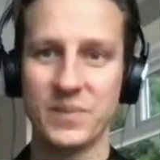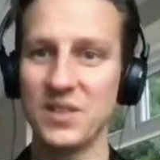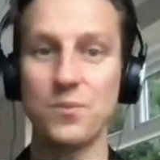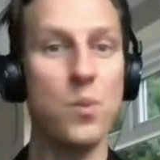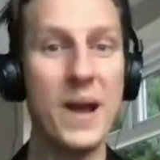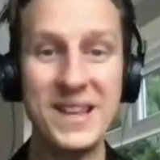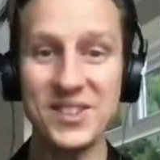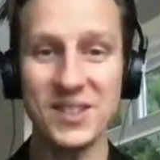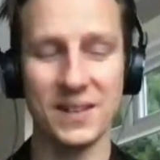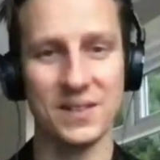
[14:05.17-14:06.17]
It's
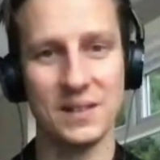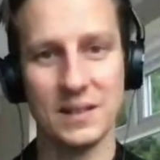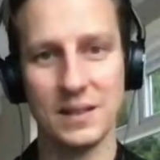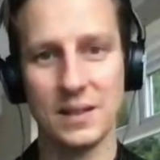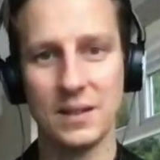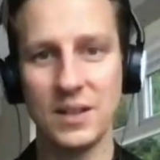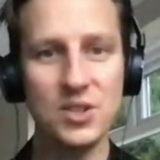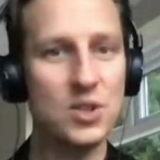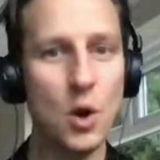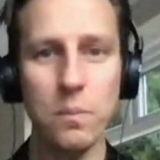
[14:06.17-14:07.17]
wasted.
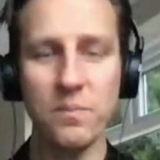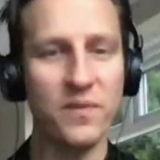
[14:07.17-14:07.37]
There's no